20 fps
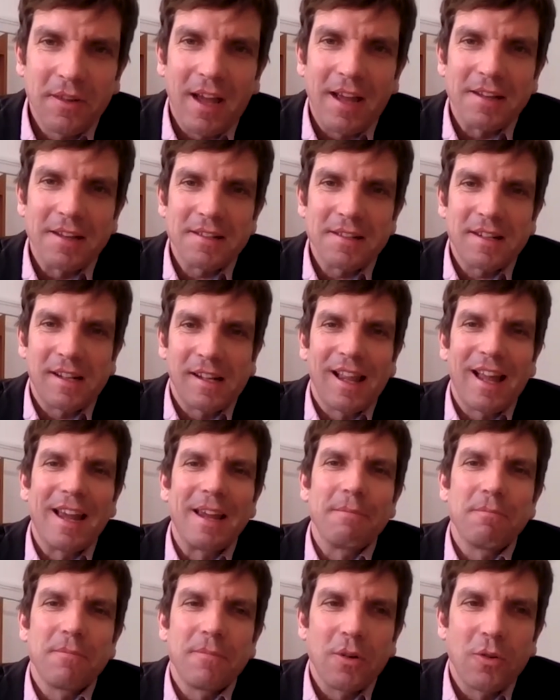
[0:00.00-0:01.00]
that
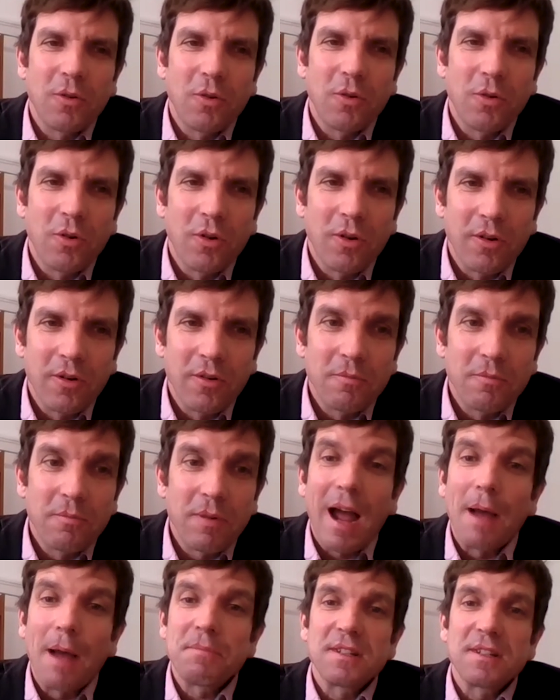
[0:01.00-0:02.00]
claim, or
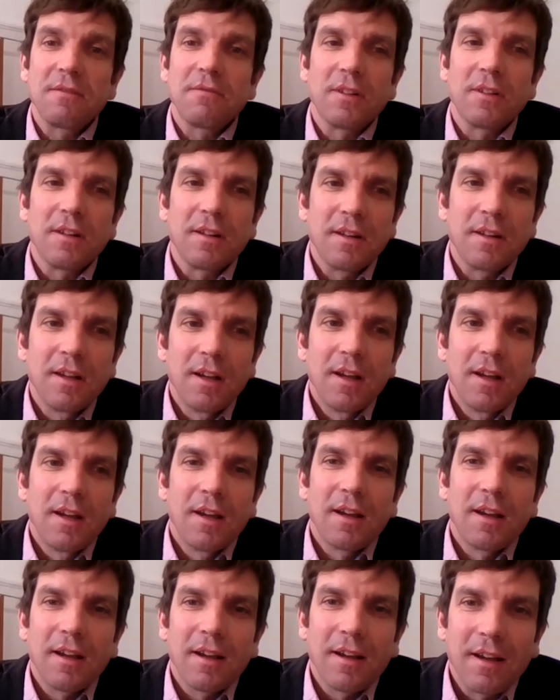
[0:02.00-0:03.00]
perhaps even
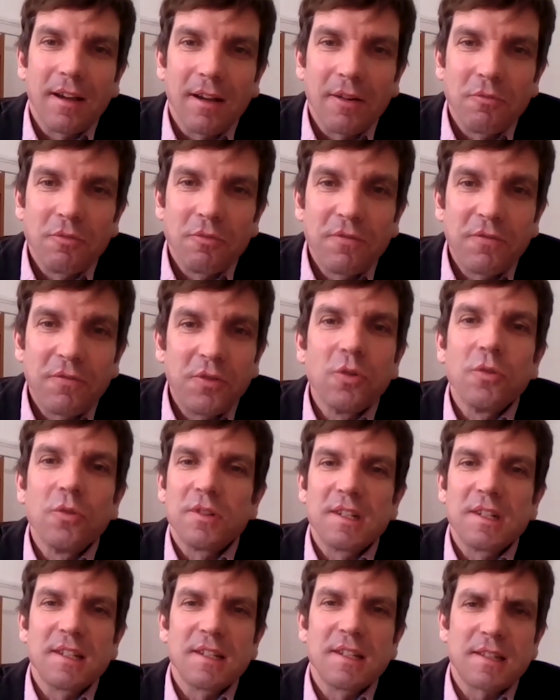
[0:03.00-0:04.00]
uh,
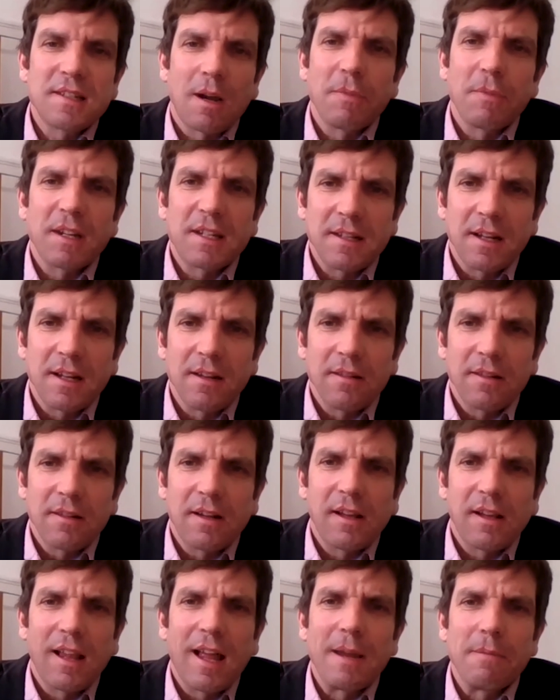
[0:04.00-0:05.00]
refute to some extent the
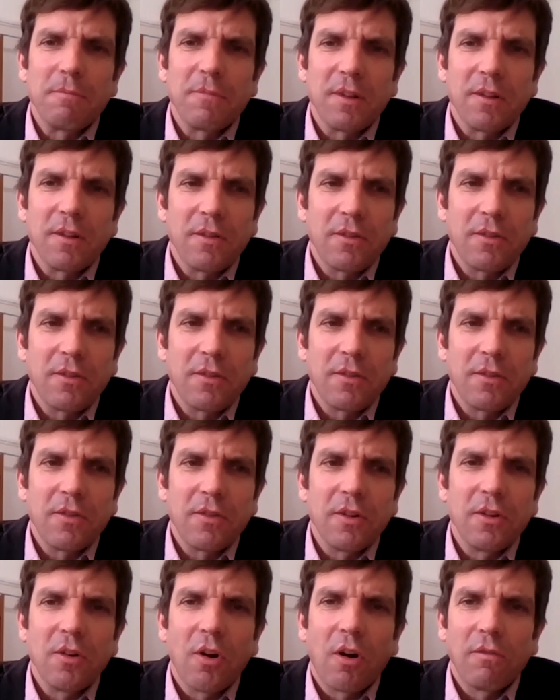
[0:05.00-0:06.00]
claim that
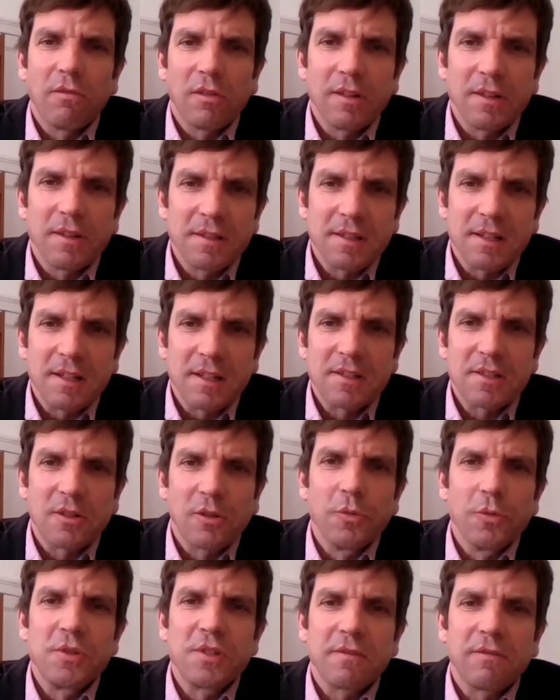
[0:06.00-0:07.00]
the novel is
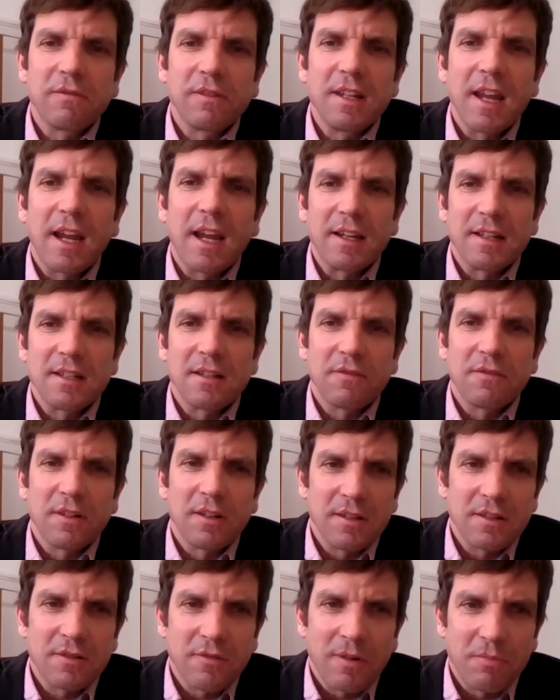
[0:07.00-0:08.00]
exclusively negative
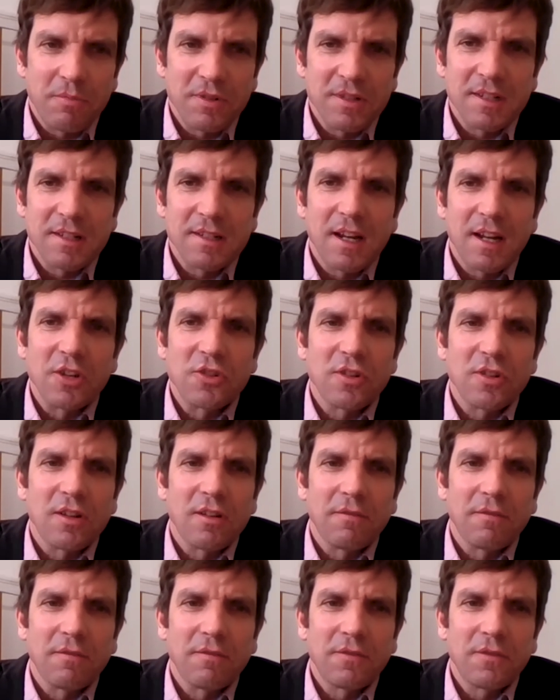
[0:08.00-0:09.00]
in its
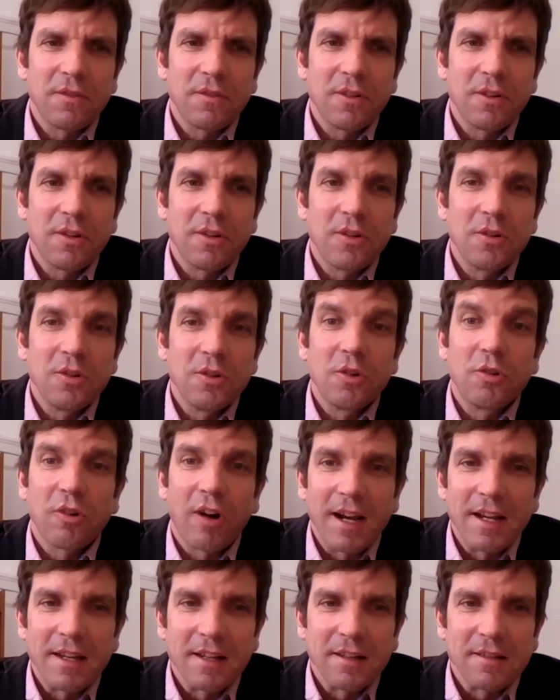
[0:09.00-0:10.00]
representation of
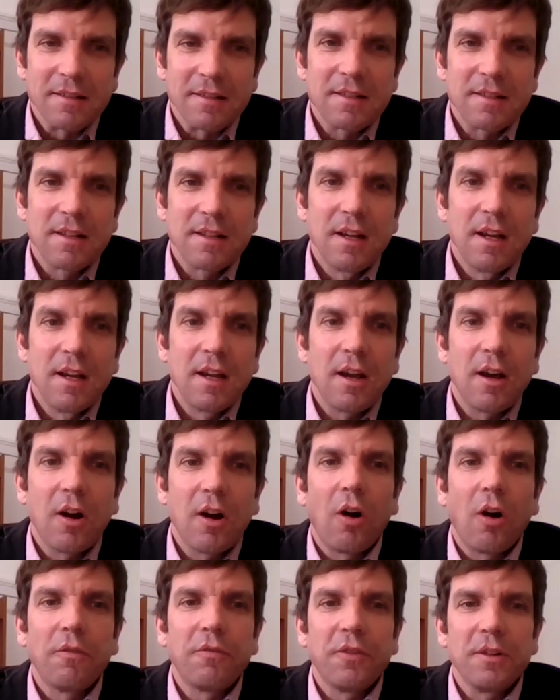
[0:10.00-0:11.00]
Ukrainians,
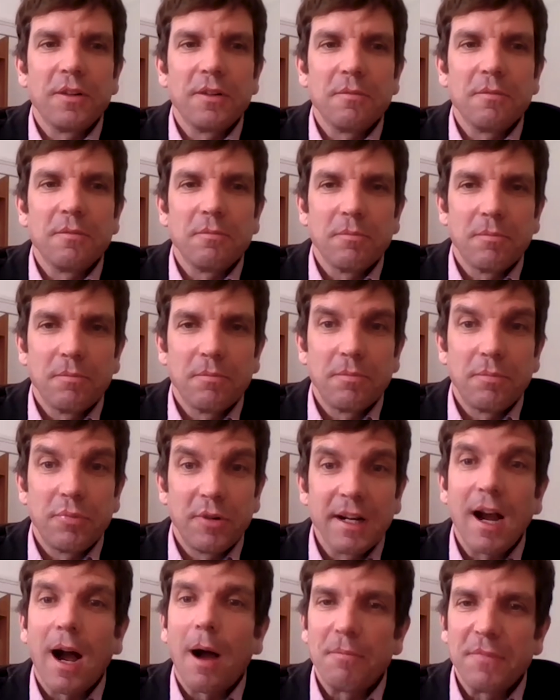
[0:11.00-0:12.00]
often
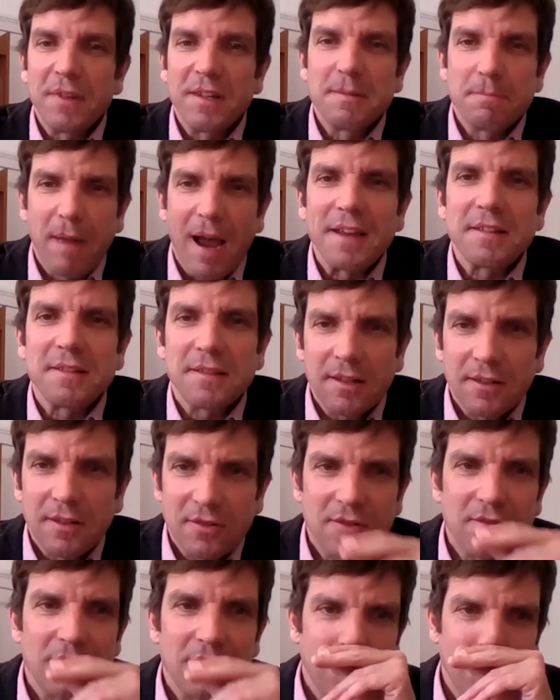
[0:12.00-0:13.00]
bring up this
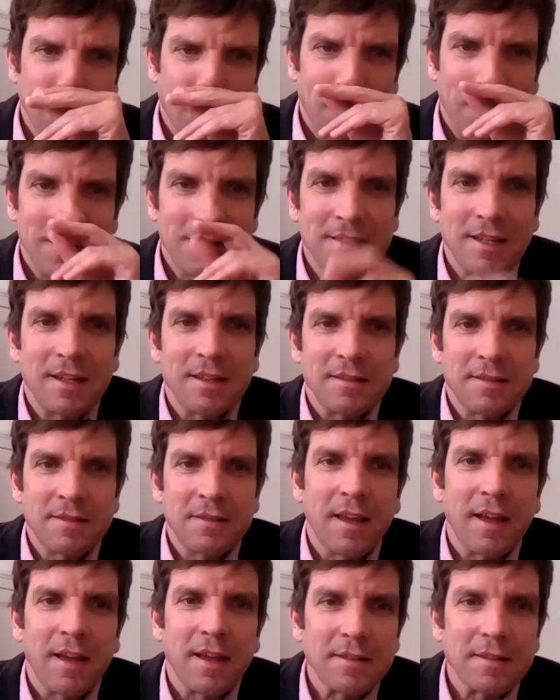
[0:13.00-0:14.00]
passage. So the
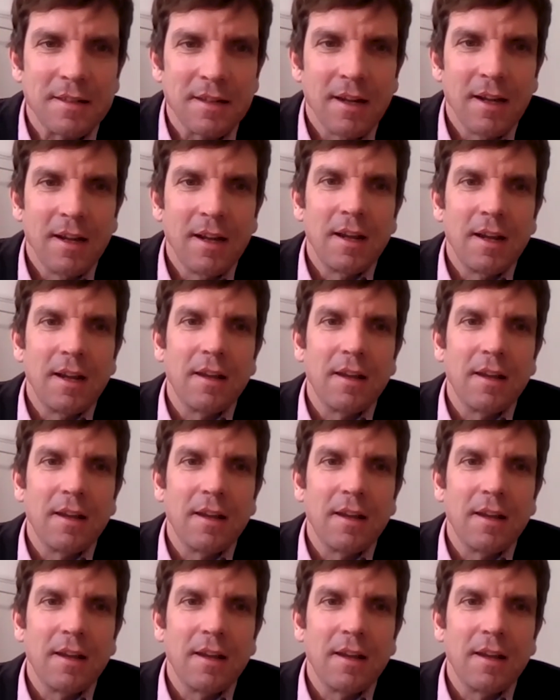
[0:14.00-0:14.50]
sense that